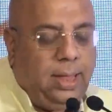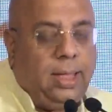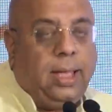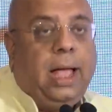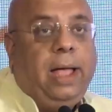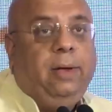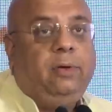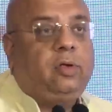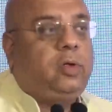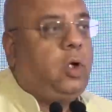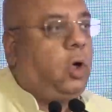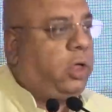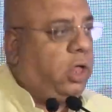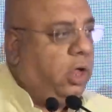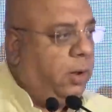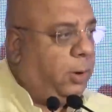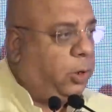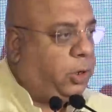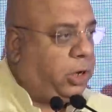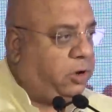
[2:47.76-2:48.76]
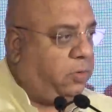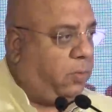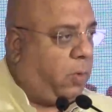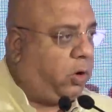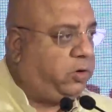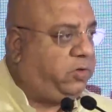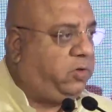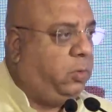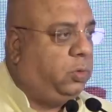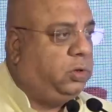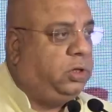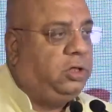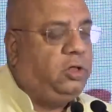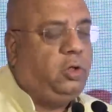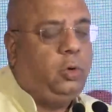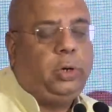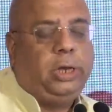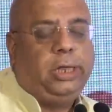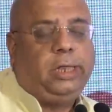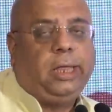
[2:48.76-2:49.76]
I was talking about our awards. You were the
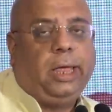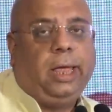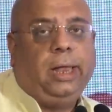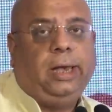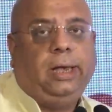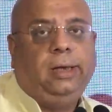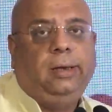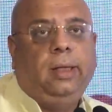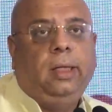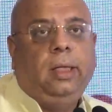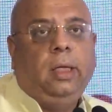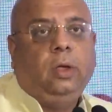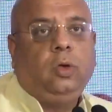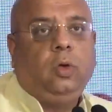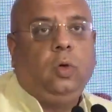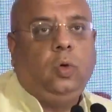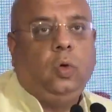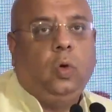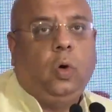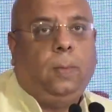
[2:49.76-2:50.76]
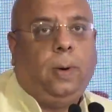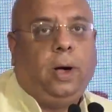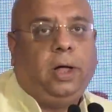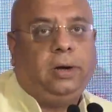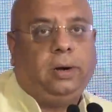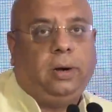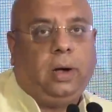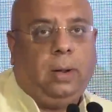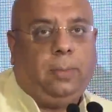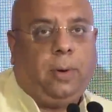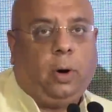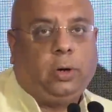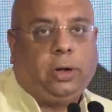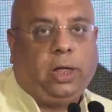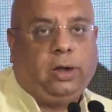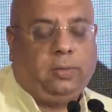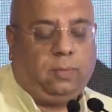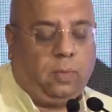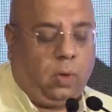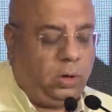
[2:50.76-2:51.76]
jury chair and you know about, about
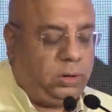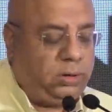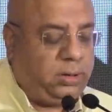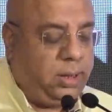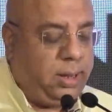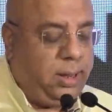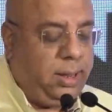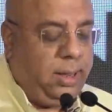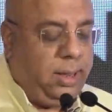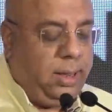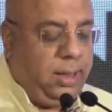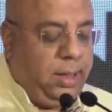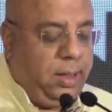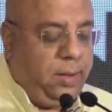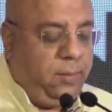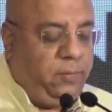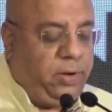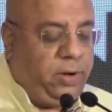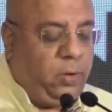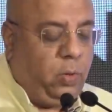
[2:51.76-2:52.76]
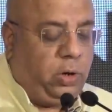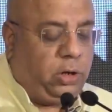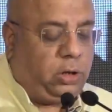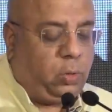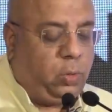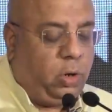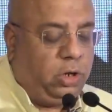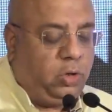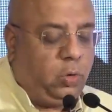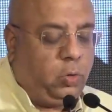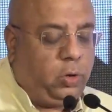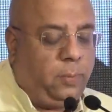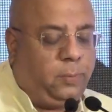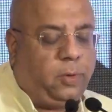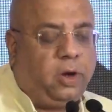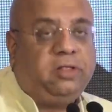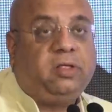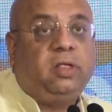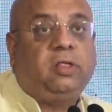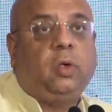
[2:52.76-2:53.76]
our awards. We do it through a jury
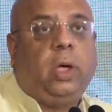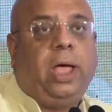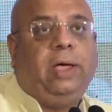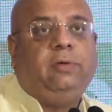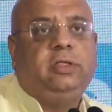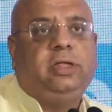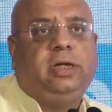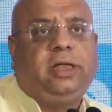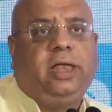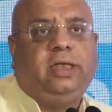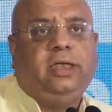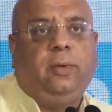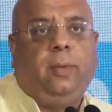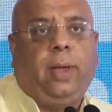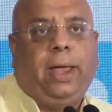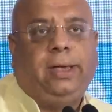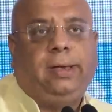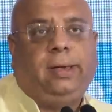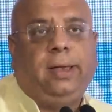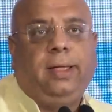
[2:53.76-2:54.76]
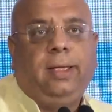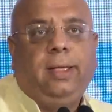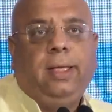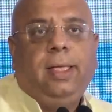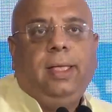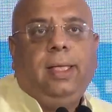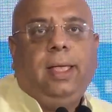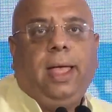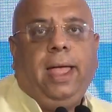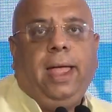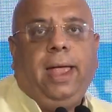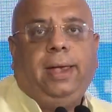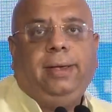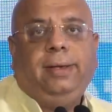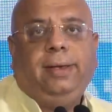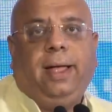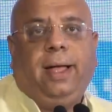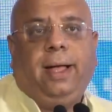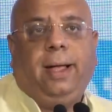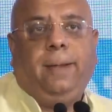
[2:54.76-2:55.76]
process. So I was at an event
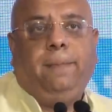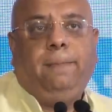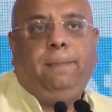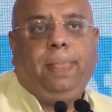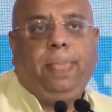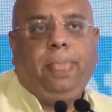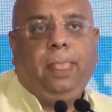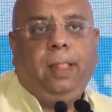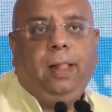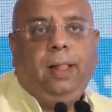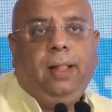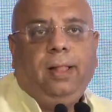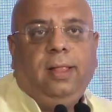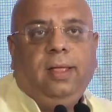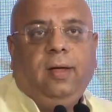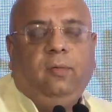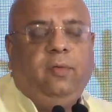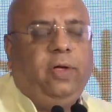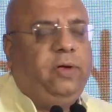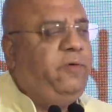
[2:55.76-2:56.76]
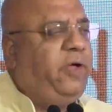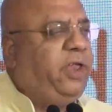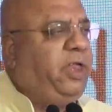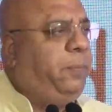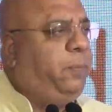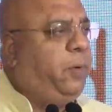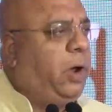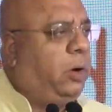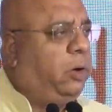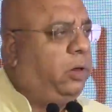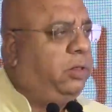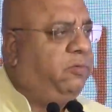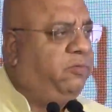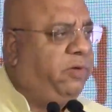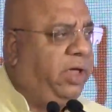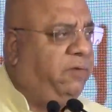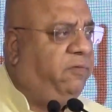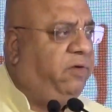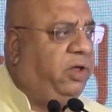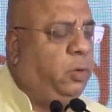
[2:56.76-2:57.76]
and uh, we're very proud of the
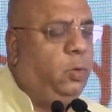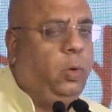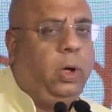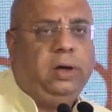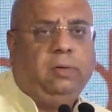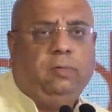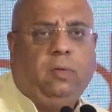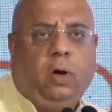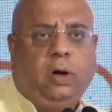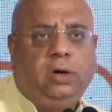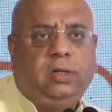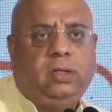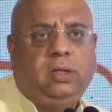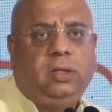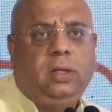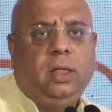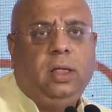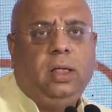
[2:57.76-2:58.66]
way we do our awards.